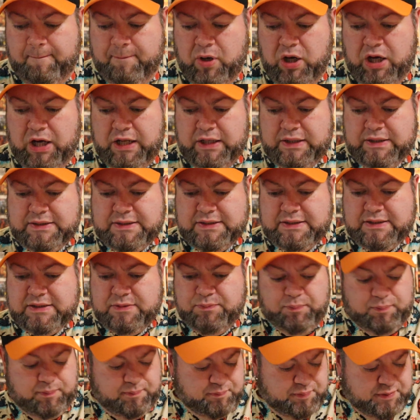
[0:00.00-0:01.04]
but
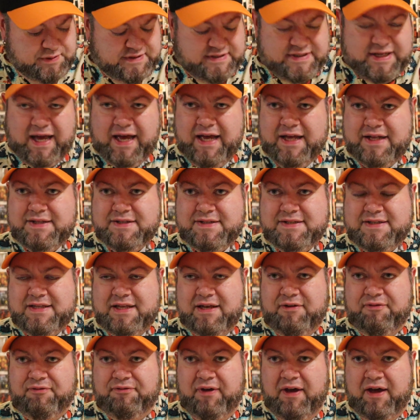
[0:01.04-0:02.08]
besides
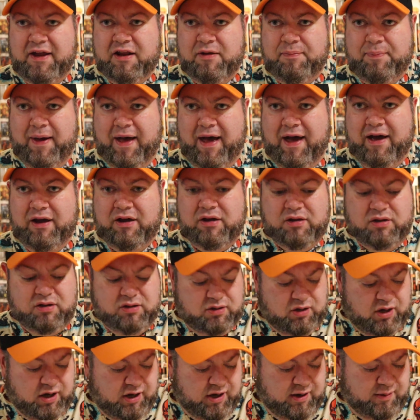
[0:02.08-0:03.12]
the fanny pack,
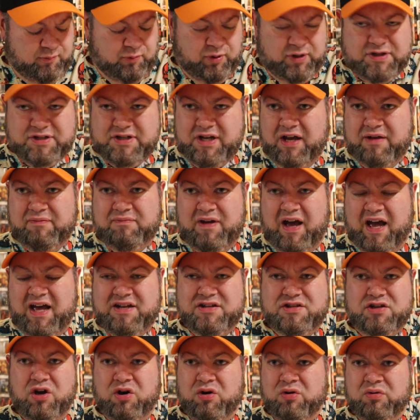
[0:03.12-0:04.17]
um, which I, I
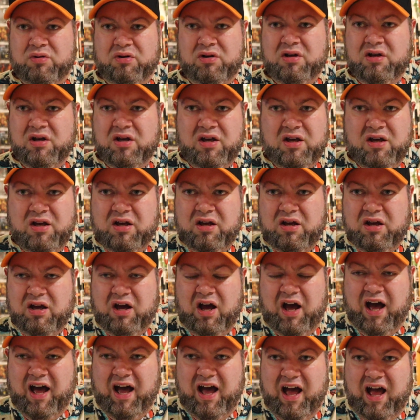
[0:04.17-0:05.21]
don't,
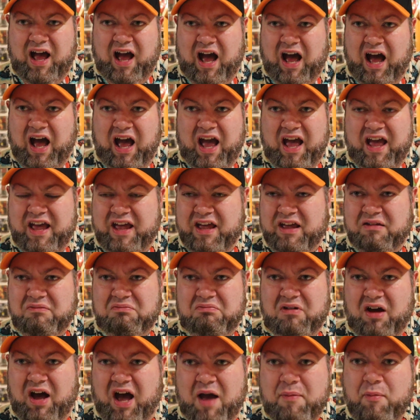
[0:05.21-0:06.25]

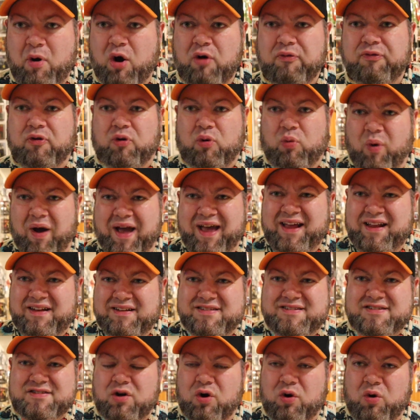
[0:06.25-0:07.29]
I I'm
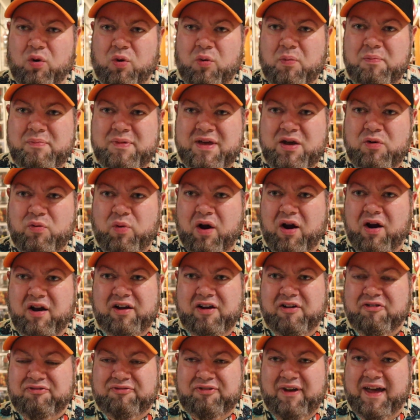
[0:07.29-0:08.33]
overweight, so me
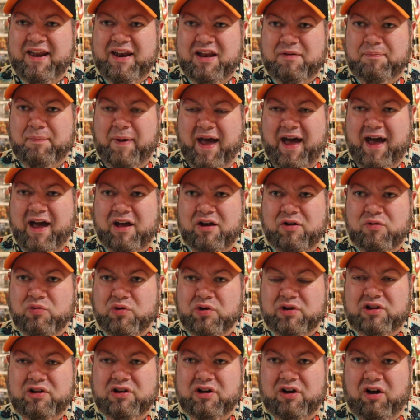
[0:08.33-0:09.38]
wearing a fanny pack
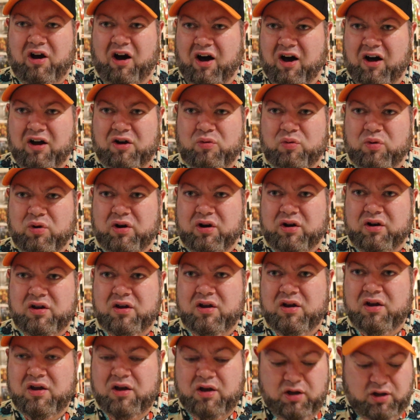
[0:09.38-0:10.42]
would look awkward.
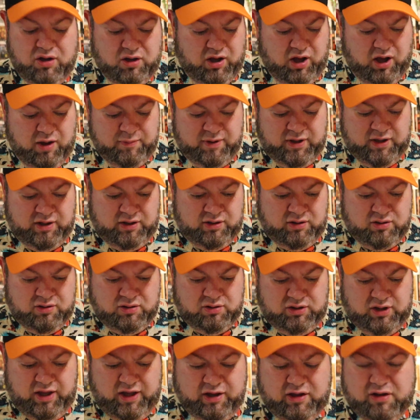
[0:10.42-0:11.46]
I mean,
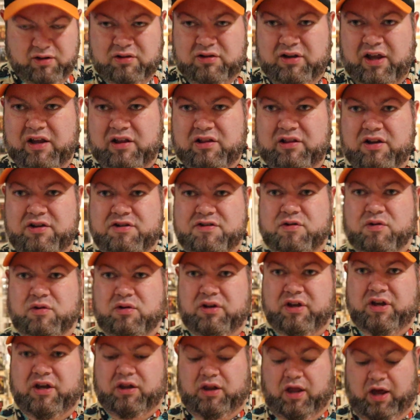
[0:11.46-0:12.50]
like like
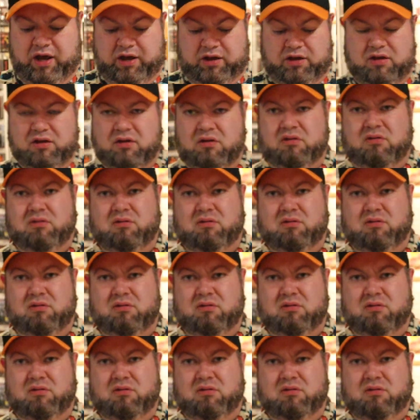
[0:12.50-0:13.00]
literally like